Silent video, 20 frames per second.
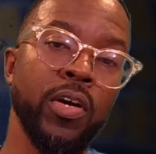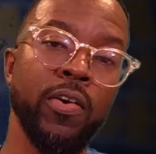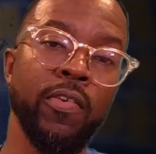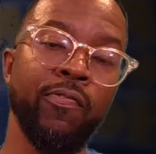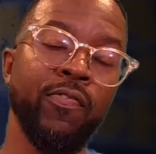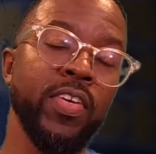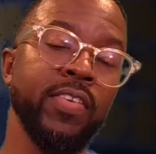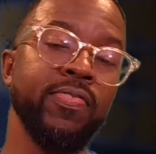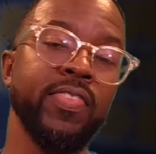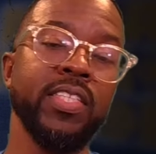
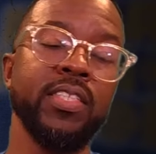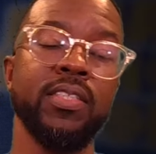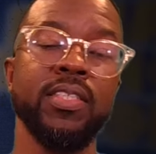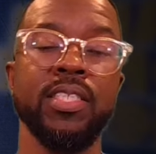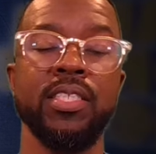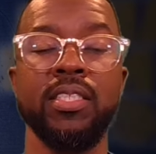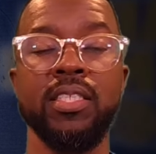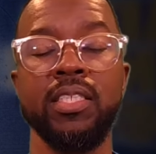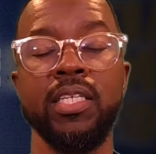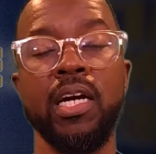50,
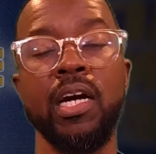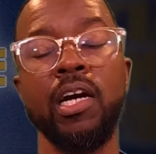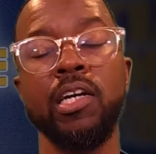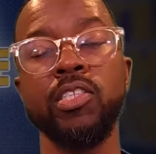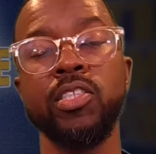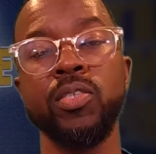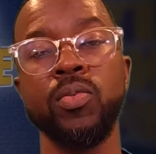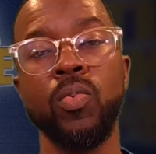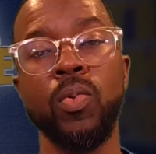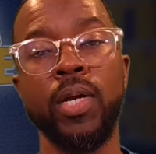60
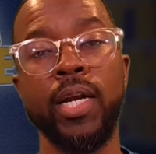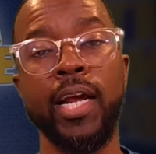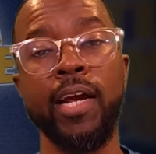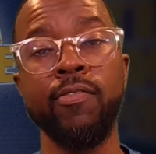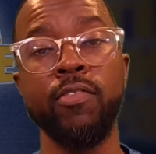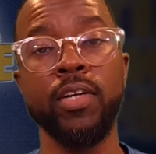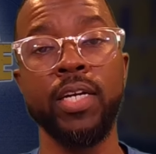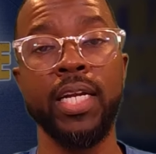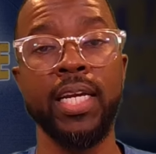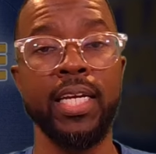yards or
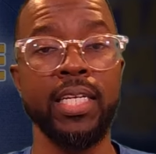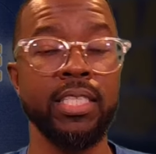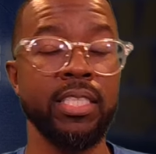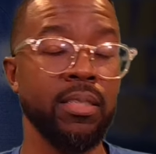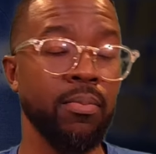whatever it is